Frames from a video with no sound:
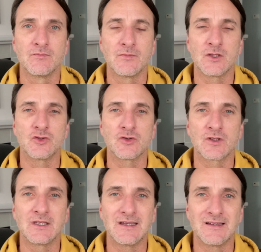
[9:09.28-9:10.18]
That you're
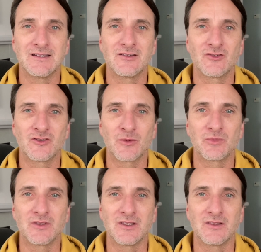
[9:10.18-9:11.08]
getting
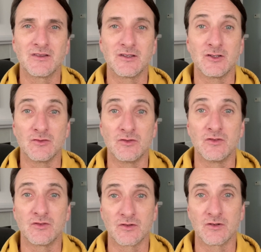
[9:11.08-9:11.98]
something that you
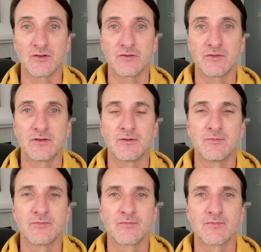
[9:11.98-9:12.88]
deserve.
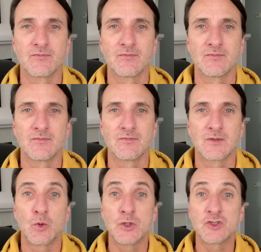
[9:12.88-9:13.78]

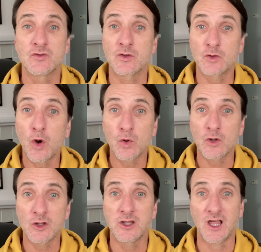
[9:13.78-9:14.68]
Which is a
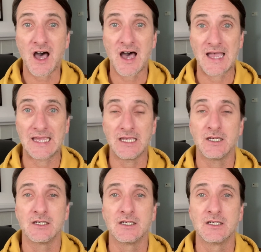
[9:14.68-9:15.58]
total lie.
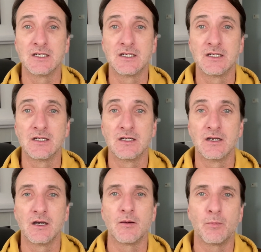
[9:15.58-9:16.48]

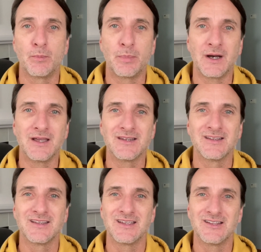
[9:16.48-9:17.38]

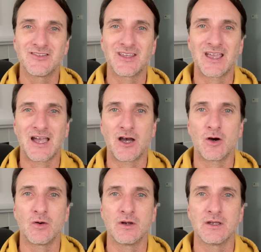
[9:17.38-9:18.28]
But it's
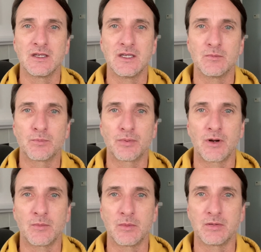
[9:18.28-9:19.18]
how it
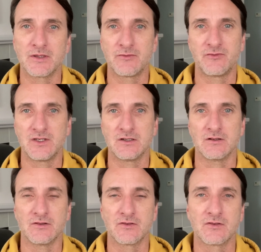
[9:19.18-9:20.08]
probably
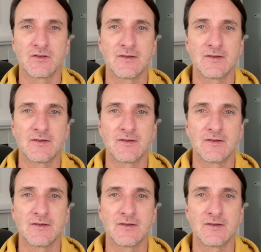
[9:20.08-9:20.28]
feels